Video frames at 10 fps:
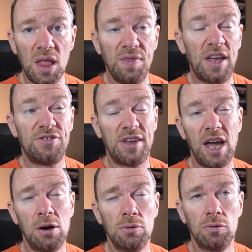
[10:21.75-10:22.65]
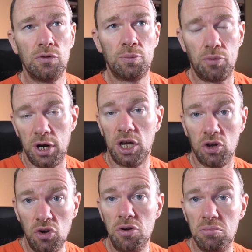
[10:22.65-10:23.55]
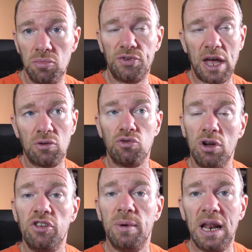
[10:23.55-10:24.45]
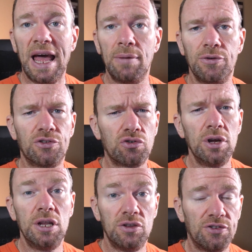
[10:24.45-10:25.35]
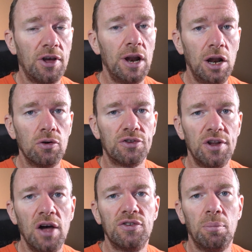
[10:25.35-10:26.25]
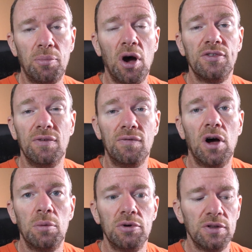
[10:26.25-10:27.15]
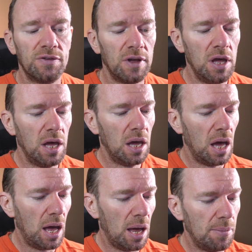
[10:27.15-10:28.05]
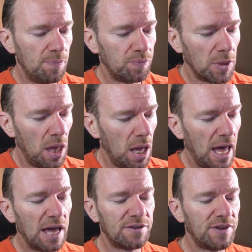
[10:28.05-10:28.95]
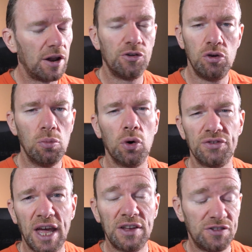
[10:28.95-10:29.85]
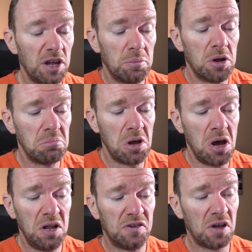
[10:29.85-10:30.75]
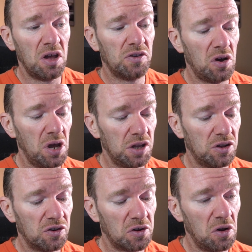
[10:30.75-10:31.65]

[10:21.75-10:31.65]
That sounds pretty good. Sounds reasonably loud. The screen certainly looks nice and bright and vibrant. As I said, I'll do more testing, but early signs are it does